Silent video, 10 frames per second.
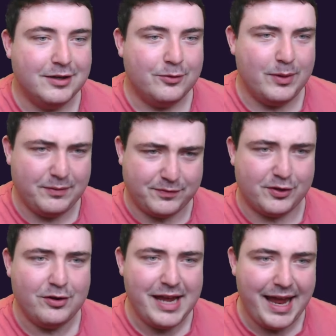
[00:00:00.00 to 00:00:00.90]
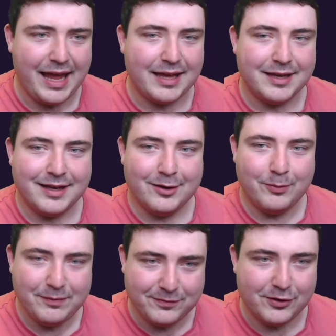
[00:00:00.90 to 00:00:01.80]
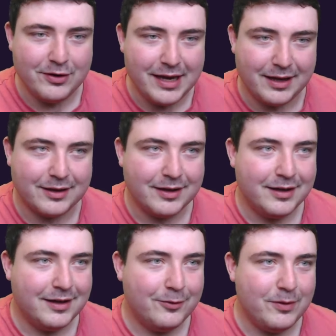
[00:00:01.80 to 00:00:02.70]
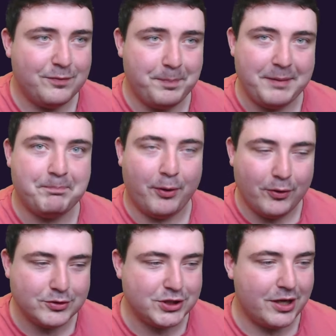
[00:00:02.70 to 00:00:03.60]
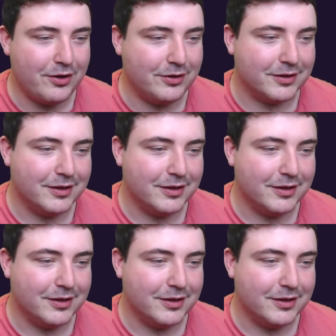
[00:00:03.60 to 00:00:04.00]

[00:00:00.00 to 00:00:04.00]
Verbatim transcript: We've done it. We've done it. We've beat Portugal.